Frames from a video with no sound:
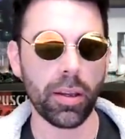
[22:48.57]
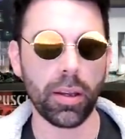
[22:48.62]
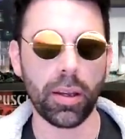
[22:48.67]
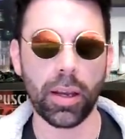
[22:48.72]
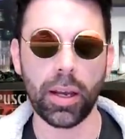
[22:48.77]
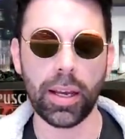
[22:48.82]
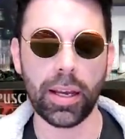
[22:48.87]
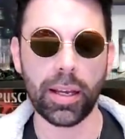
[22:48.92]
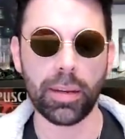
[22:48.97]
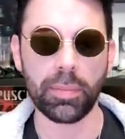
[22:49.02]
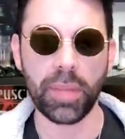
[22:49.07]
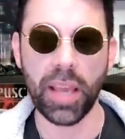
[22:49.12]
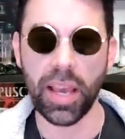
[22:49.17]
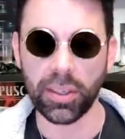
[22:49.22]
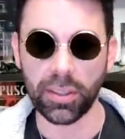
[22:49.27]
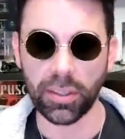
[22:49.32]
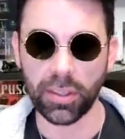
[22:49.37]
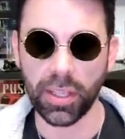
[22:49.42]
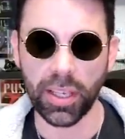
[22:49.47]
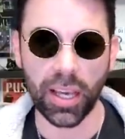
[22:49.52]
Uh,
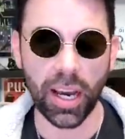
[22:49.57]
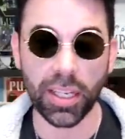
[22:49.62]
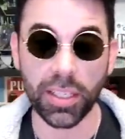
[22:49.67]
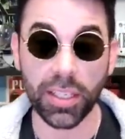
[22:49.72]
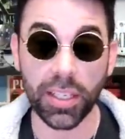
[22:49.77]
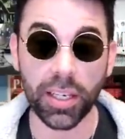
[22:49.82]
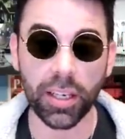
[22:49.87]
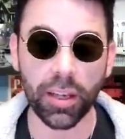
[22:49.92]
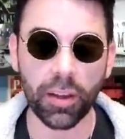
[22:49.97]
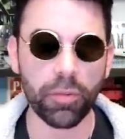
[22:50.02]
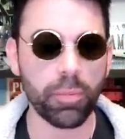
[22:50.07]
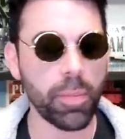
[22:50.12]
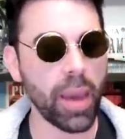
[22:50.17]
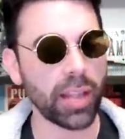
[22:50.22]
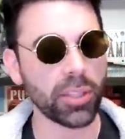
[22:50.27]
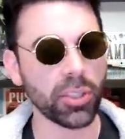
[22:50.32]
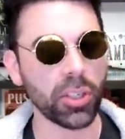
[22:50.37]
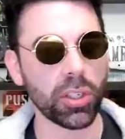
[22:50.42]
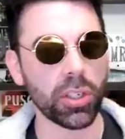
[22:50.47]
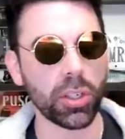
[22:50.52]
yes, the idea of
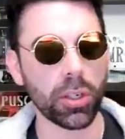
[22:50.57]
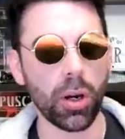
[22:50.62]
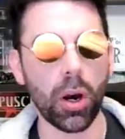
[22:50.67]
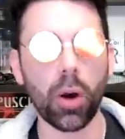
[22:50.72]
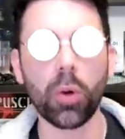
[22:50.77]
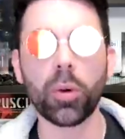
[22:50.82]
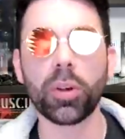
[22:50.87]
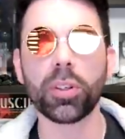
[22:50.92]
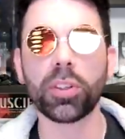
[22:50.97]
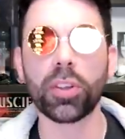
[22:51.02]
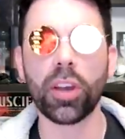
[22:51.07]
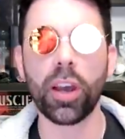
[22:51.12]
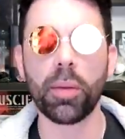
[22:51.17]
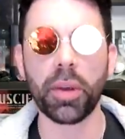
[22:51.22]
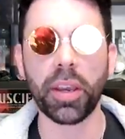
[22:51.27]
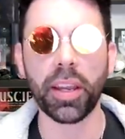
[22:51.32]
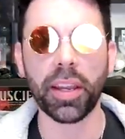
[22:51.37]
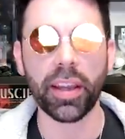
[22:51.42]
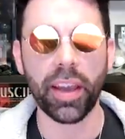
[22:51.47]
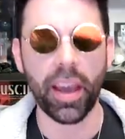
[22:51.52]
magic always
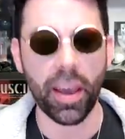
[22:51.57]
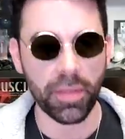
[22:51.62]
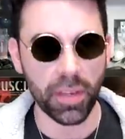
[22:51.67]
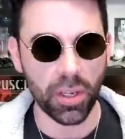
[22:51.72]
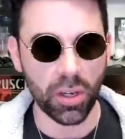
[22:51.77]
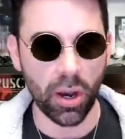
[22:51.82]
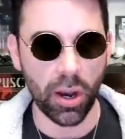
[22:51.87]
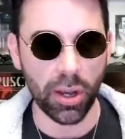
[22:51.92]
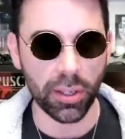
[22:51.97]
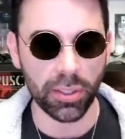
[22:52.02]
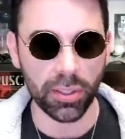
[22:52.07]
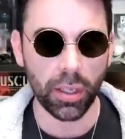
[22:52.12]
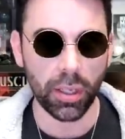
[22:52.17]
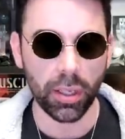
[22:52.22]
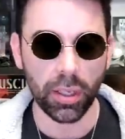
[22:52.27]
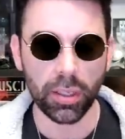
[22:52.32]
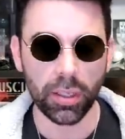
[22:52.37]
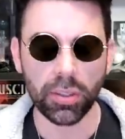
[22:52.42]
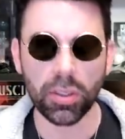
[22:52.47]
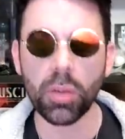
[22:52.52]
coming at a heavy cost
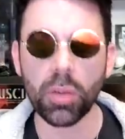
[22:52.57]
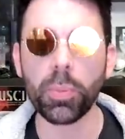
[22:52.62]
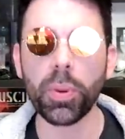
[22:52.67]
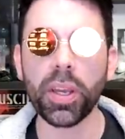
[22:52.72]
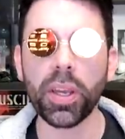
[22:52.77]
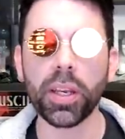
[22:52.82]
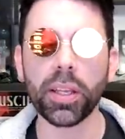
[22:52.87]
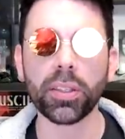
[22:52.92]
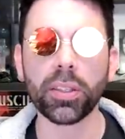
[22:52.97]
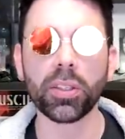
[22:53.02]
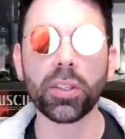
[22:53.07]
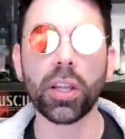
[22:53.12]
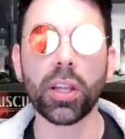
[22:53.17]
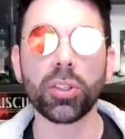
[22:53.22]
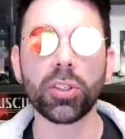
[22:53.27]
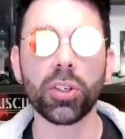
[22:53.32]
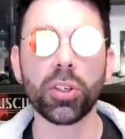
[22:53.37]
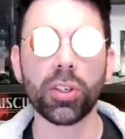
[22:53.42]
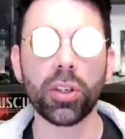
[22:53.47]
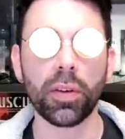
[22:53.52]
is simply an
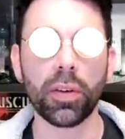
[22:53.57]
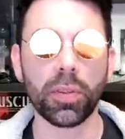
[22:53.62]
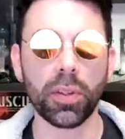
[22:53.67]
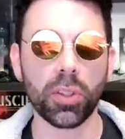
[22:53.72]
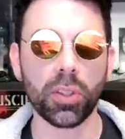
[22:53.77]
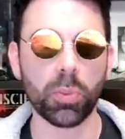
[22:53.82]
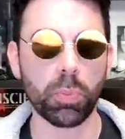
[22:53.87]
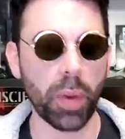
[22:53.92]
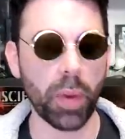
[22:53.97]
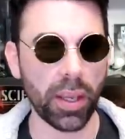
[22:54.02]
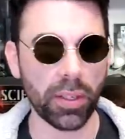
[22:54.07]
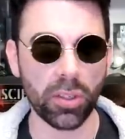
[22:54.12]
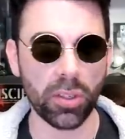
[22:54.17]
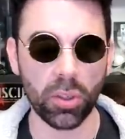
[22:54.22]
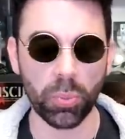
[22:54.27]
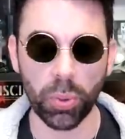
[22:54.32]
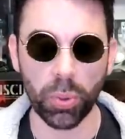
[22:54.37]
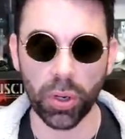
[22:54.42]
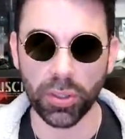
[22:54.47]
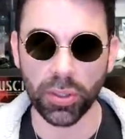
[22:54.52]
extension of this
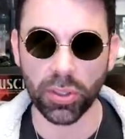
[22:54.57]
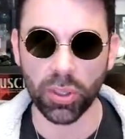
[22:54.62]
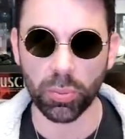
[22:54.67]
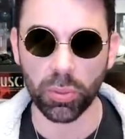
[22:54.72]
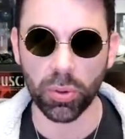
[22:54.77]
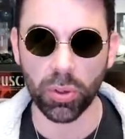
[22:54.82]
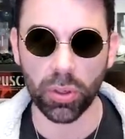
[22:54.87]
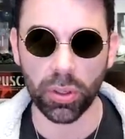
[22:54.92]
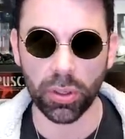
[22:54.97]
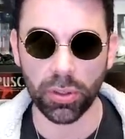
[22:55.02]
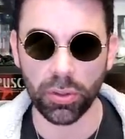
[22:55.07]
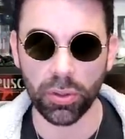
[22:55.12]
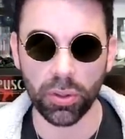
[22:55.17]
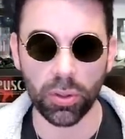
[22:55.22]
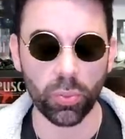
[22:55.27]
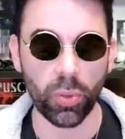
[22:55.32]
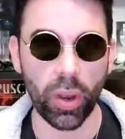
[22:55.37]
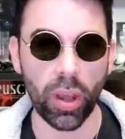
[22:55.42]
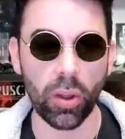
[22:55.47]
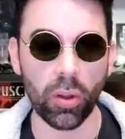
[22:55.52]
basic principle into the
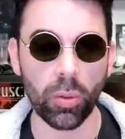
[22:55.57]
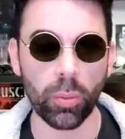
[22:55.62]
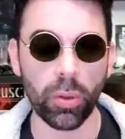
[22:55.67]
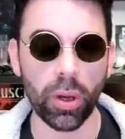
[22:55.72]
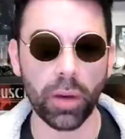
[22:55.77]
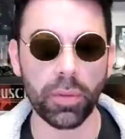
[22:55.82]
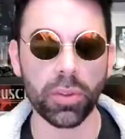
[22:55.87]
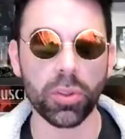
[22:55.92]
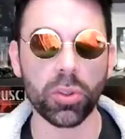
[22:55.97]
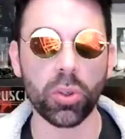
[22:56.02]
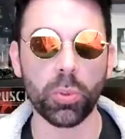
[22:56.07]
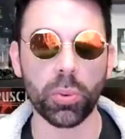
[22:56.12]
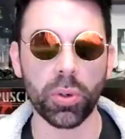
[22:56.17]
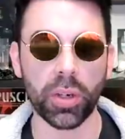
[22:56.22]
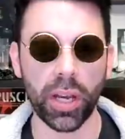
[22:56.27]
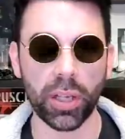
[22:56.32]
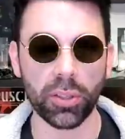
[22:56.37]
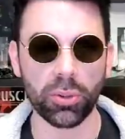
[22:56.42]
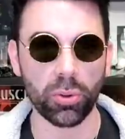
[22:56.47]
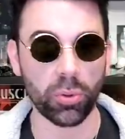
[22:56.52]
realm of the
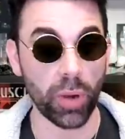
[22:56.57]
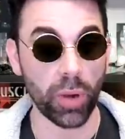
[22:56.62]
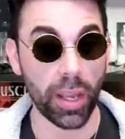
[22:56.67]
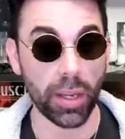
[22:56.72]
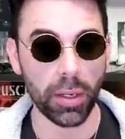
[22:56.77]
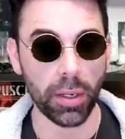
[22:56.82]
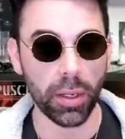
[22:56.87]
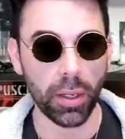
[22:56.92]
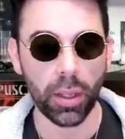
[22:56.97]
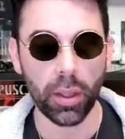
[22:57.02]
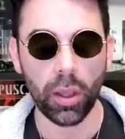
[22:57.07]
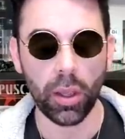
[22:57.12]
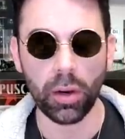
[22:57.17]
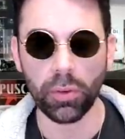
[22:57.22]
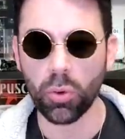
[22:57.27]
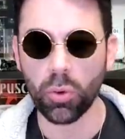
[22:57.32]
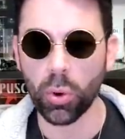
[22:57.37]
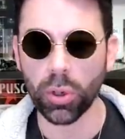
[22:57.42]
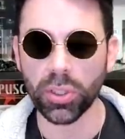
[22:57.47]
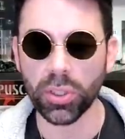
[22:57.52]
supernatural, right? And of
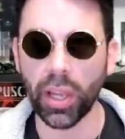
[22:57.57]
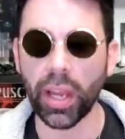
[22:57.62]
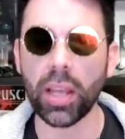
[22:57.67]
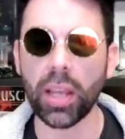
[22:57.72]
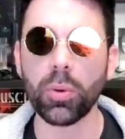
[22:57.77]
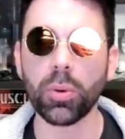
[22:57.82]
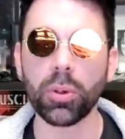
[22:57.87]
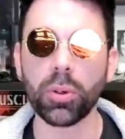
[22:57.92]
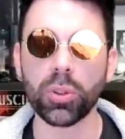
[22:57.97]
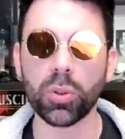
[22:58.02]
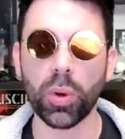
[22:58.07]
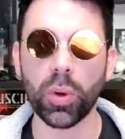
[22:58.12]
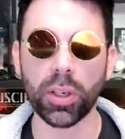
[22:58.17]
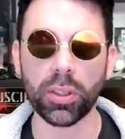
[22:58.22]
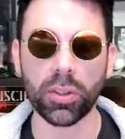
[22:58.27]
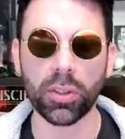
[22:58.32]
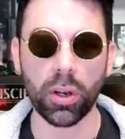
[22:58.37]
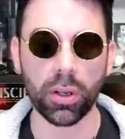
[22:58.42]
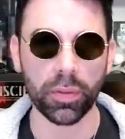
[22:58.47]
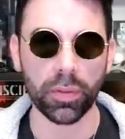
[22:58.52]
course, anyone who's read A
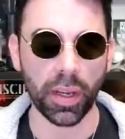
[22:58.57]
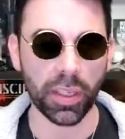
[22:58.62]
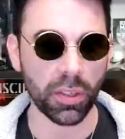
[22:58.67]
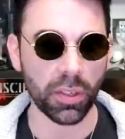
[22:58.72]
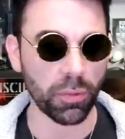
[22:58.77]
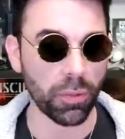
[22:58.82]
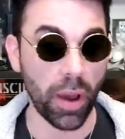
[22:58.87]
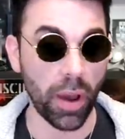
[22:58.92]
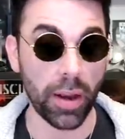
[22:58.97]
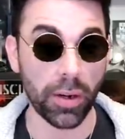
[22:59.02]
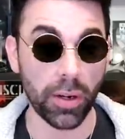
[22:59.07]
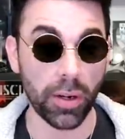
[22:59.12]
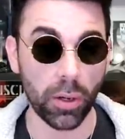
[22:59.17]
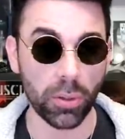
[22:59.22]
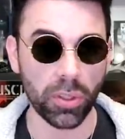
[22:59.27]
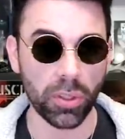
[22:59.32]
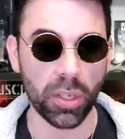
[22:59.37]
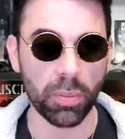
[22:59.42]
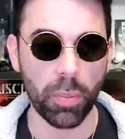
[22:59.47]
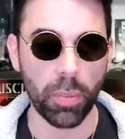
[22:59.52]
Song of Ice and Fire
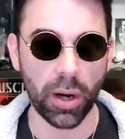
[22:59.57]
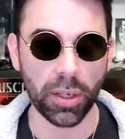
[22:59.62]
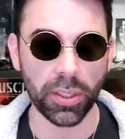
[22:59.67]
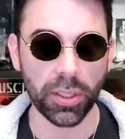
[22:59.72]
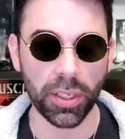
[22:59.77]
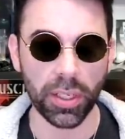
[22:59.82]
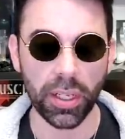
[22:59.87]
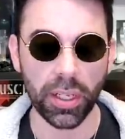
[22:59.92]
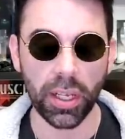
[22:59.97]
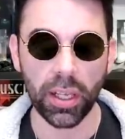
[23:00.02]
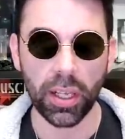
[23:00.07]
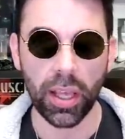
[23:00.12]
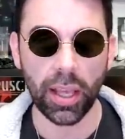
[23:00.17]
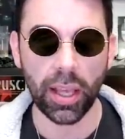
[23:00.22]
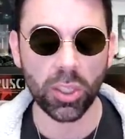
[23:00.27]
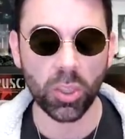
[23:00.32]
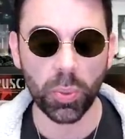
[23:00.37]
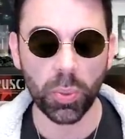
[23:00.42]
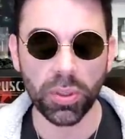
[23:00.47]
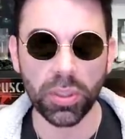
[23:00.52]
knows that Martin
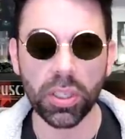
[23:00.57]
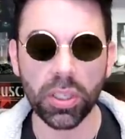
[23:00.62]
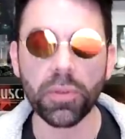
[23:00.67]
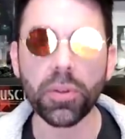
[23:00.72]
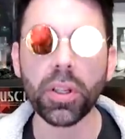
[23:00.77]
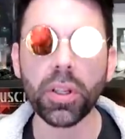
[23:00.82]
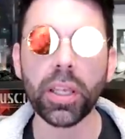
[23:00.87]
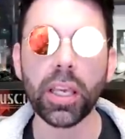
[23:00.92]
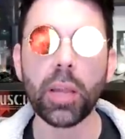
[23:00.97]
has specifically